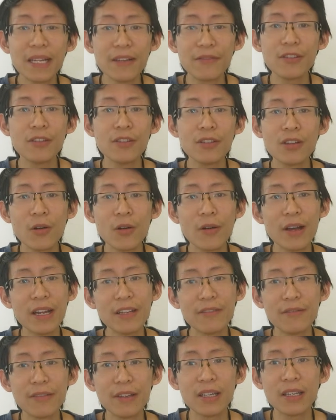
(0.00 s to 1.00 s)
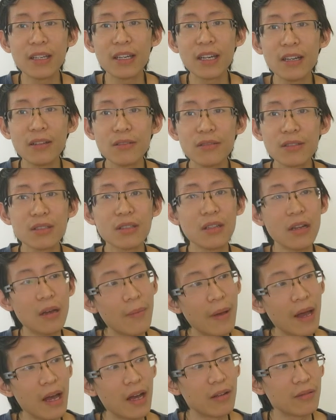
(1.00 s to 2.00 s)
if you know anything else
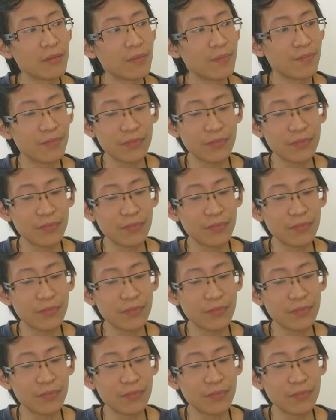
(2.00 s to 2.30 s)
about